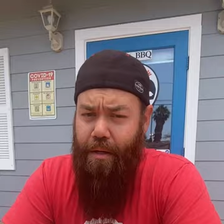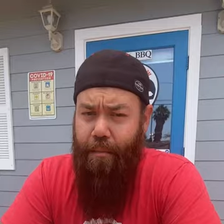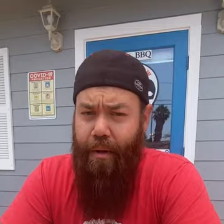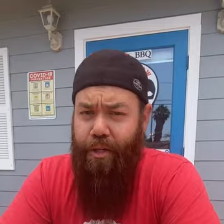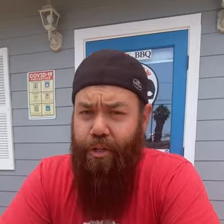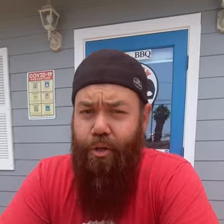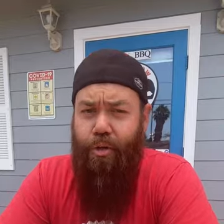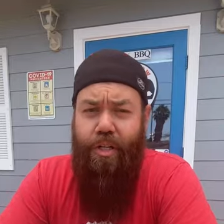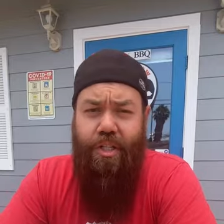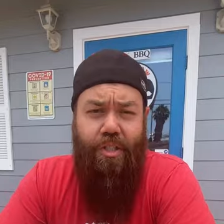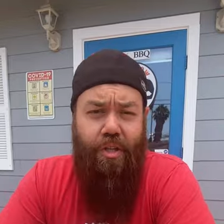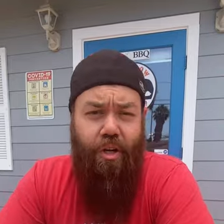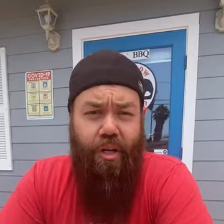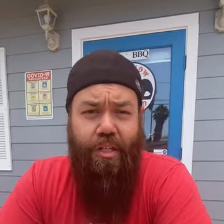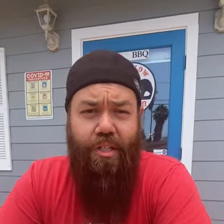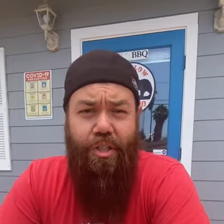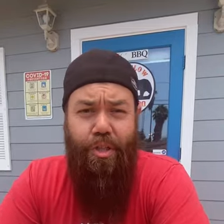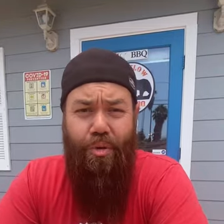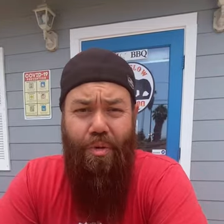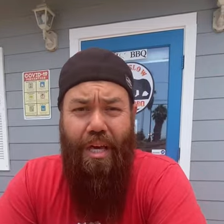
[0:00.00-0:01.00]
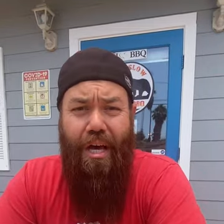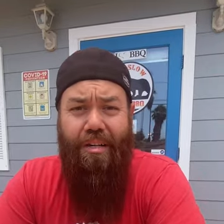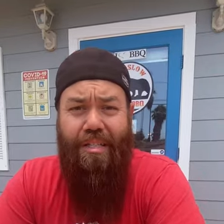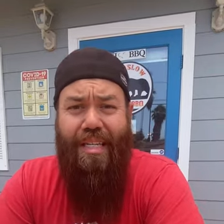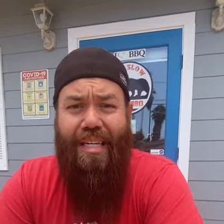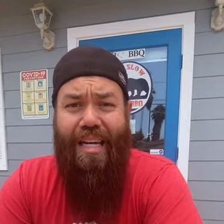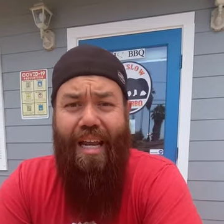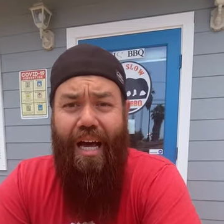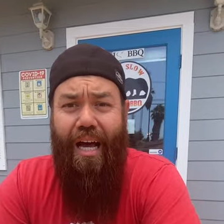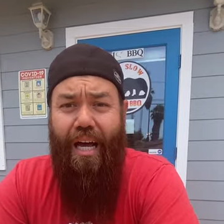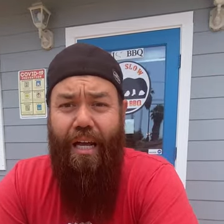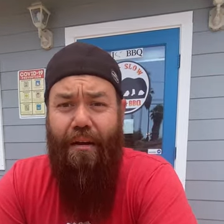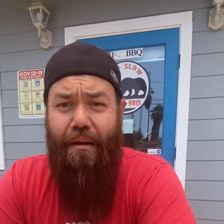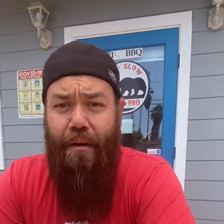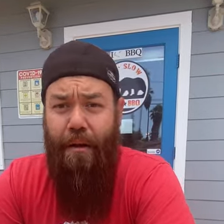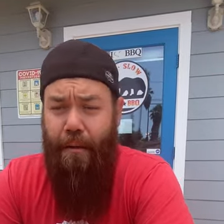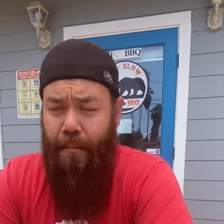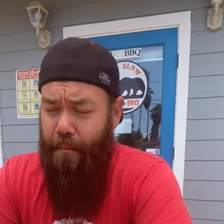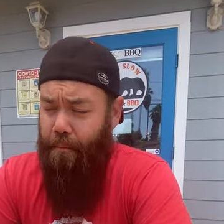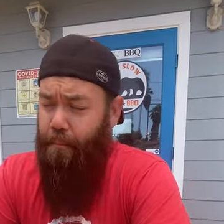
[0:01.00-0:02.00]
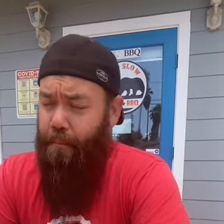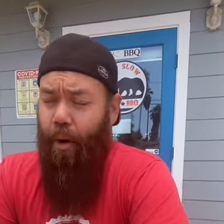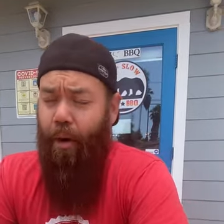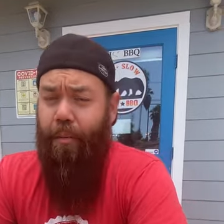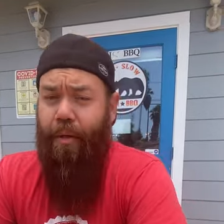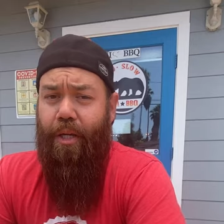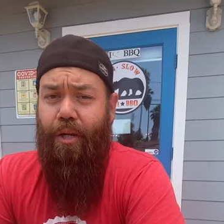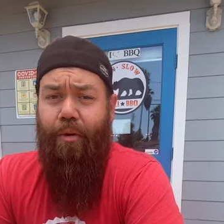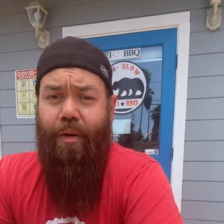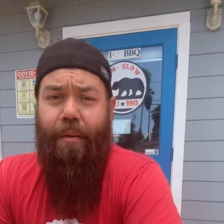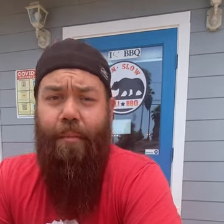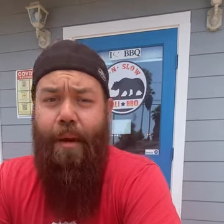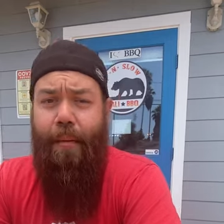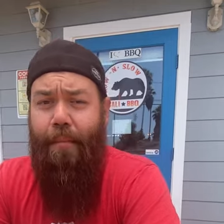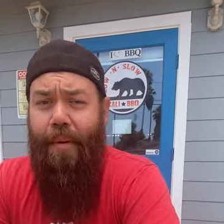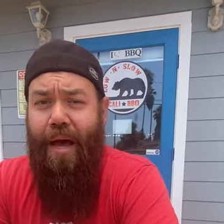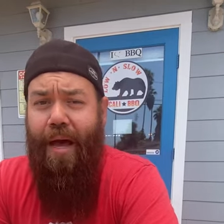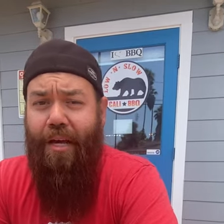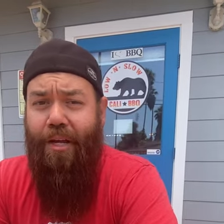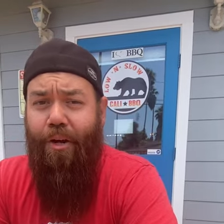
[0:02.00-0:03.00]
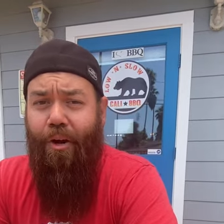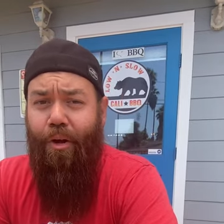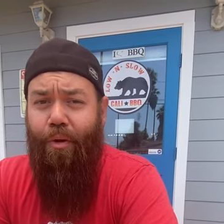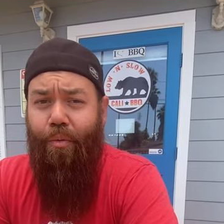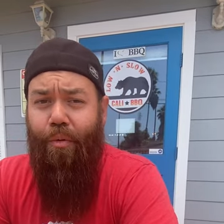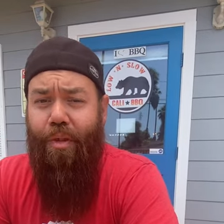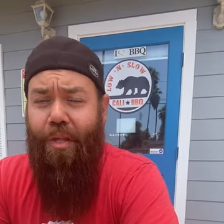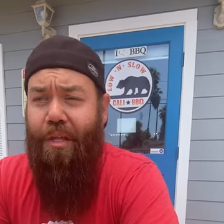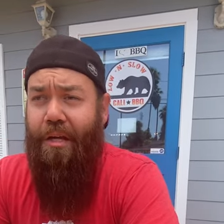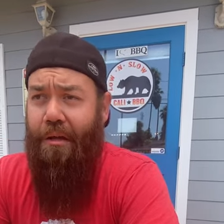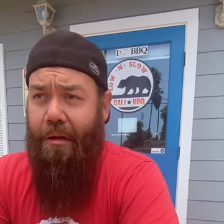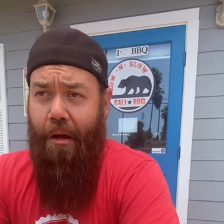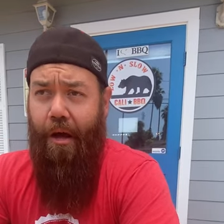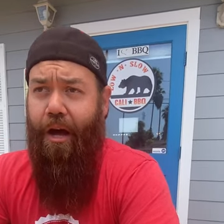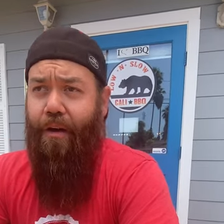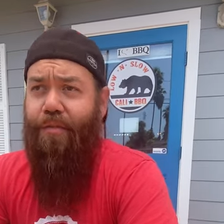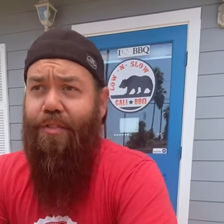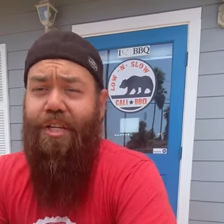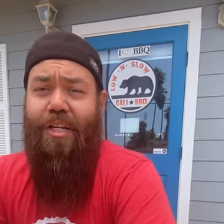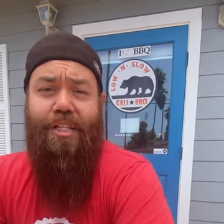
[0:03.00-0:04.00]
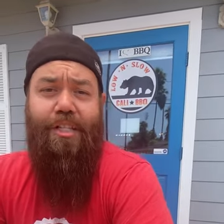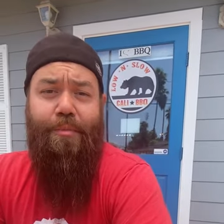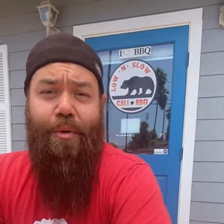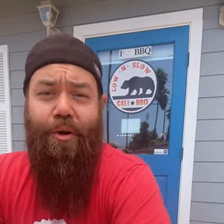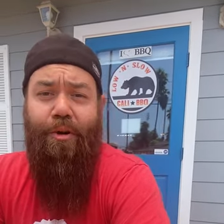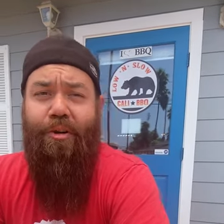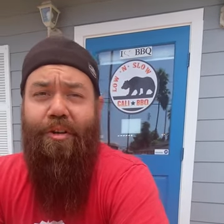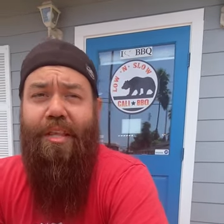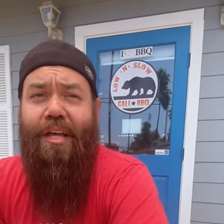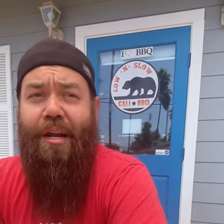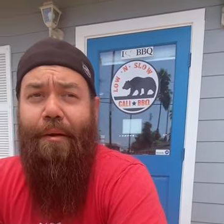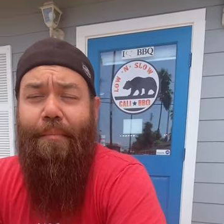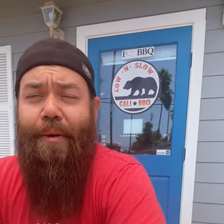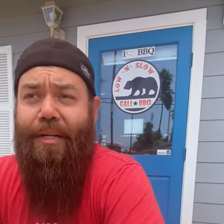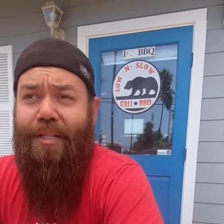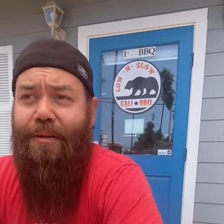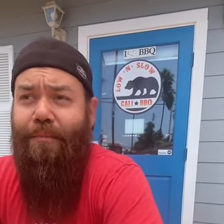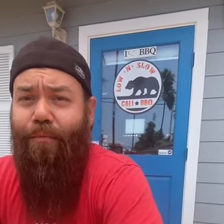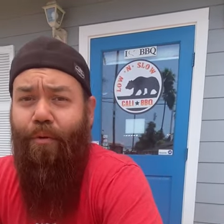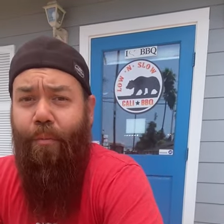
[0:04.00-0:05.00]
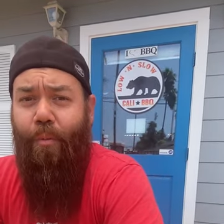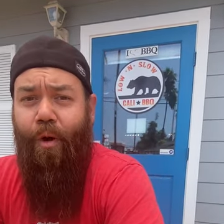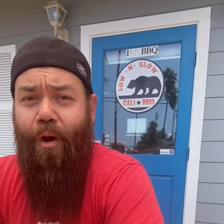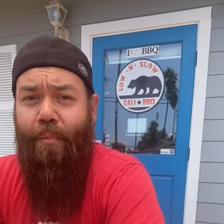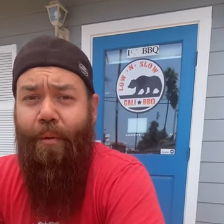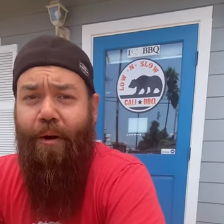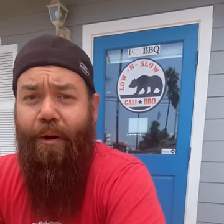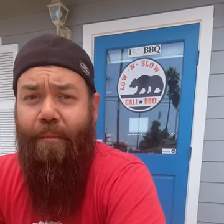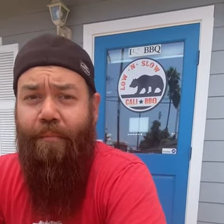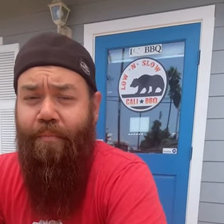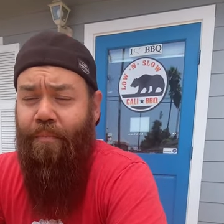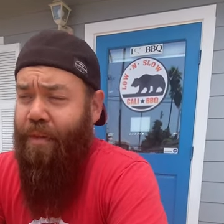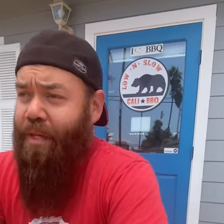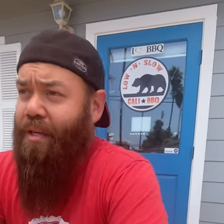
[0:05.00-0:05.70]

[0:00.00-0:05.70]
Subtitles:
My journey started in 2009, barbecuing in my backyard with an offset smoker that I picked up from Walmart.